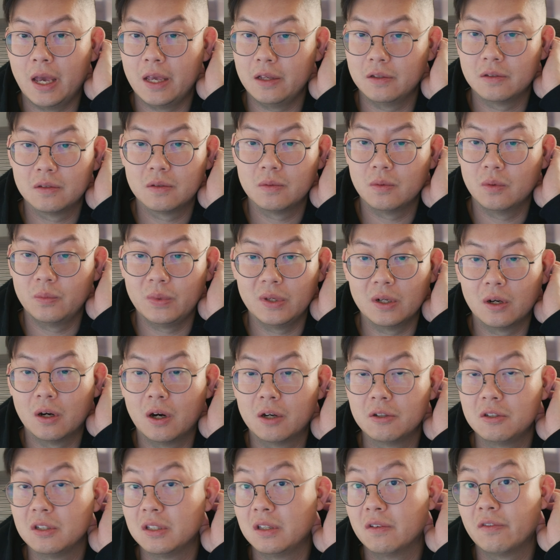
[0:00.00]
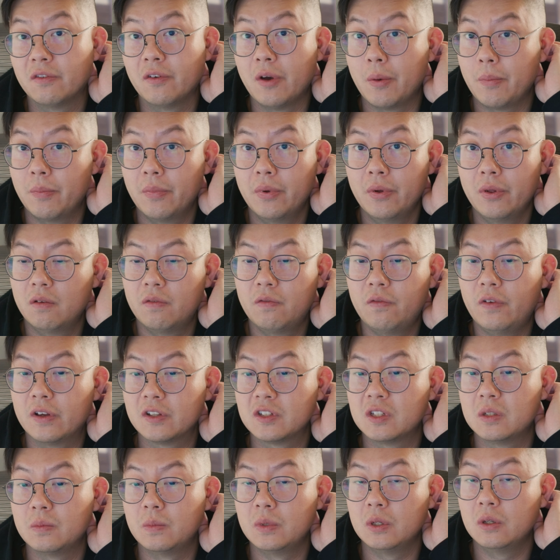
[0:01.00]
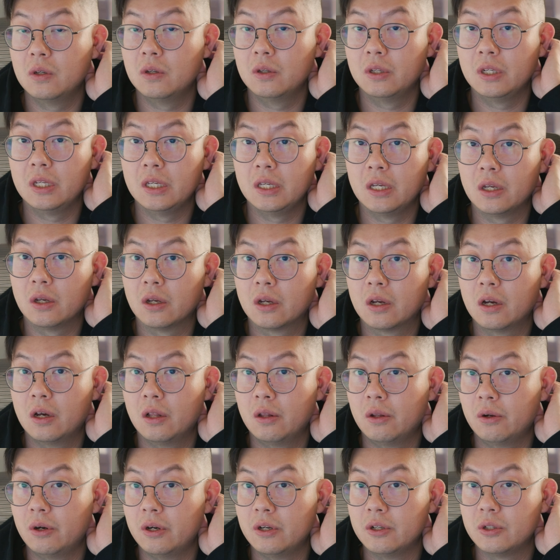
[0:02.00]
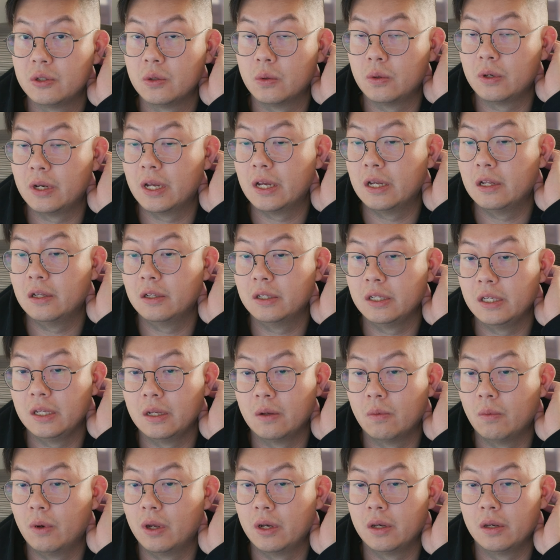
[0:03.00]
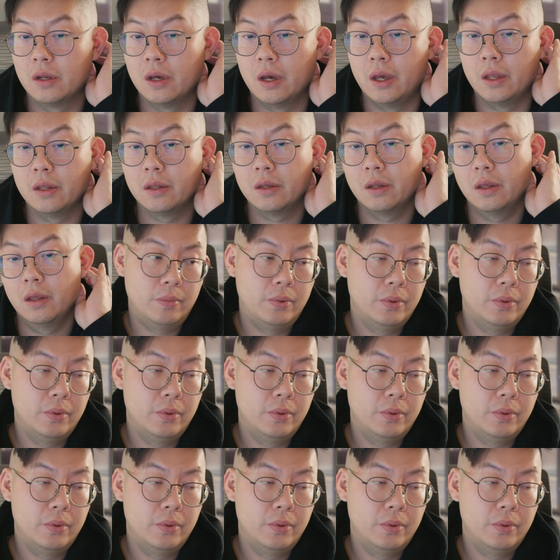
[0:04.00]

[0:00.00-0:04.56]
It would be hard to give up flexibility and color and tonality and whatnot.